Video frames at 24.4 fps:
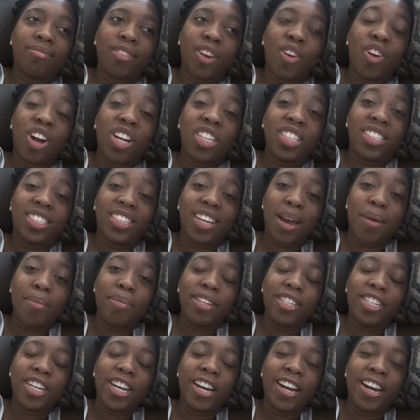watching Tom
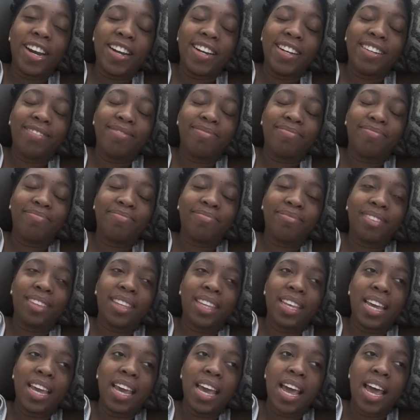and Jerry,
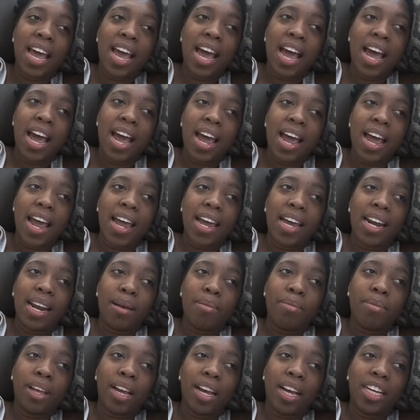and
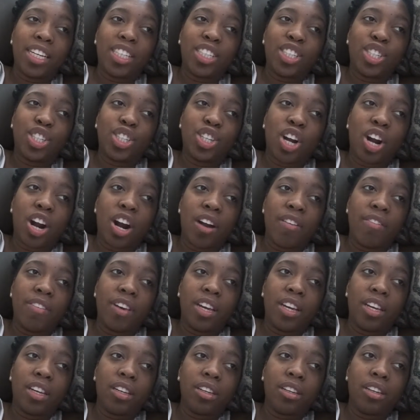I'm like
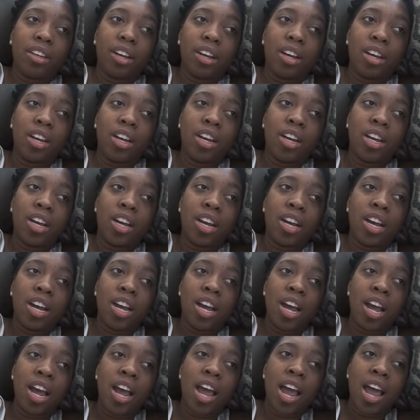starving,
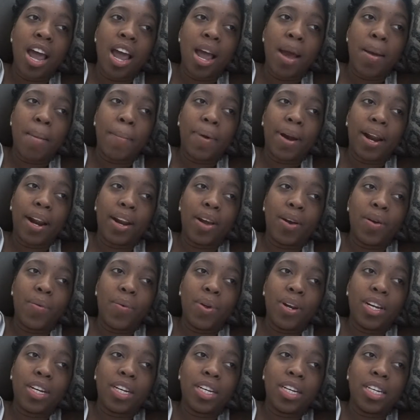but I don't
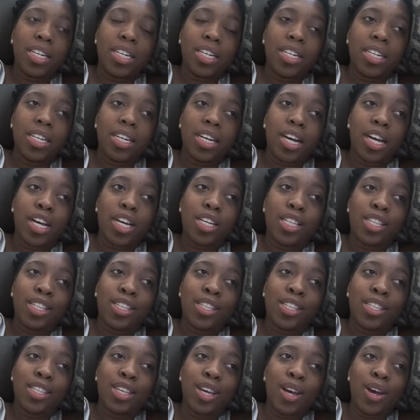want to cook,
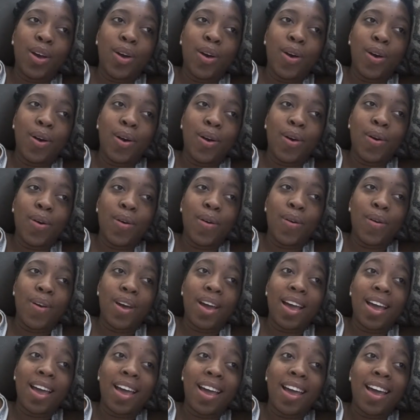so
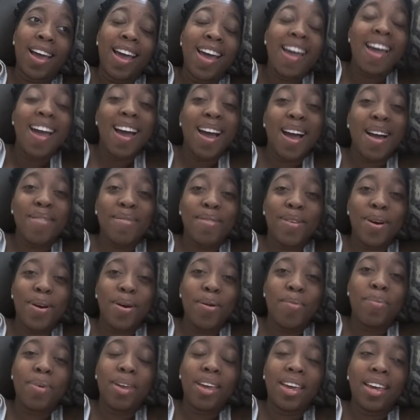I'm
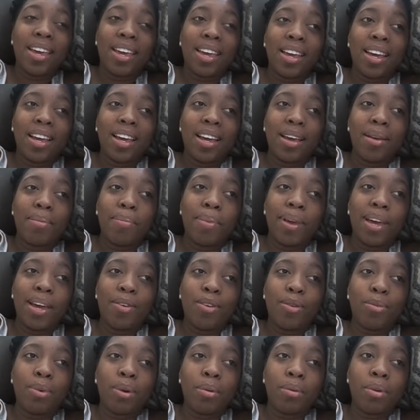hoping Bae
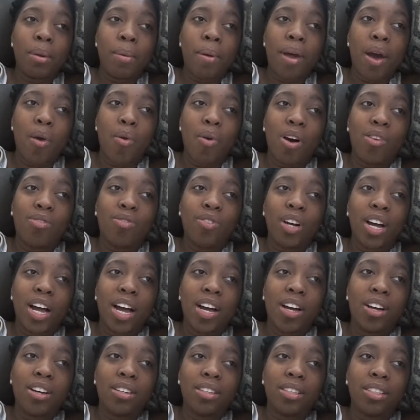will bring me back Waffle
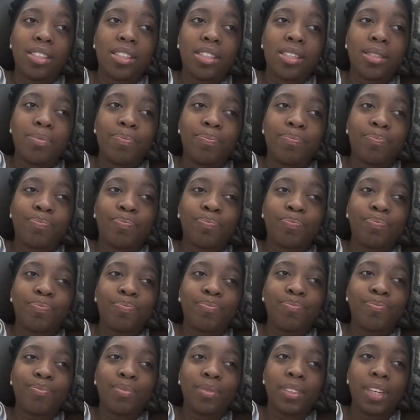House.
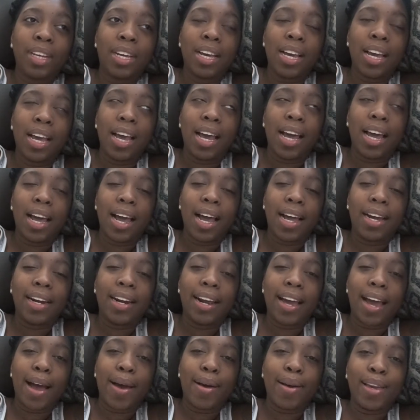I
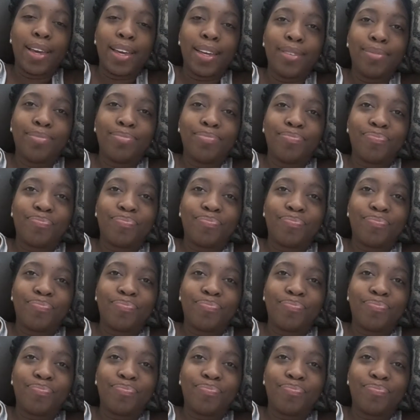doubt it,